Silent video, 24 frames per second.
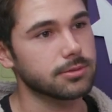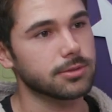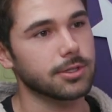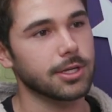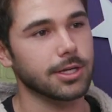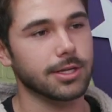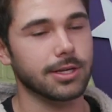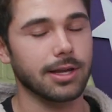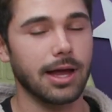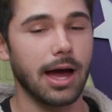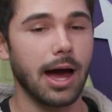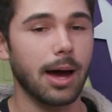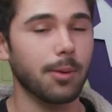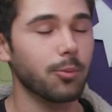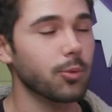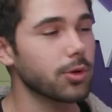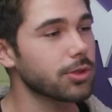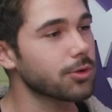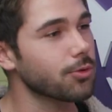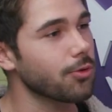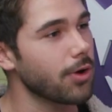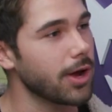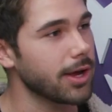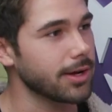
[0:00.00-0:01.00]
Like, right. I'm
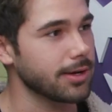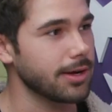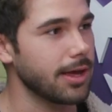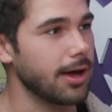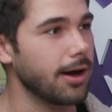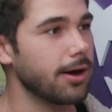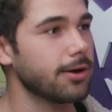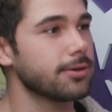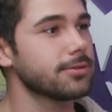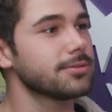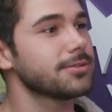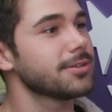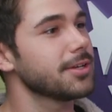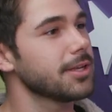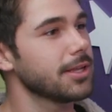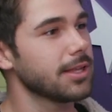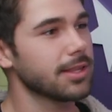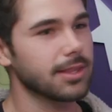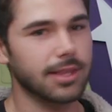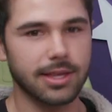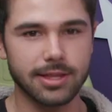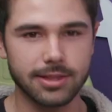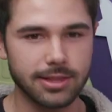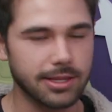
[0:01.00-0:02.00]
with Greg now.
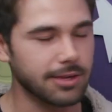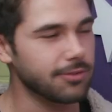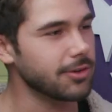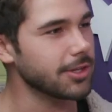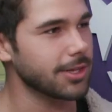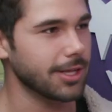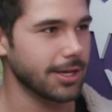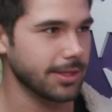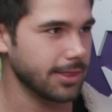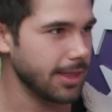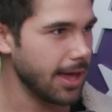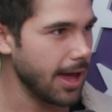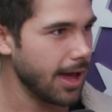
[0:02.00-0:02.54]
Like, leave it like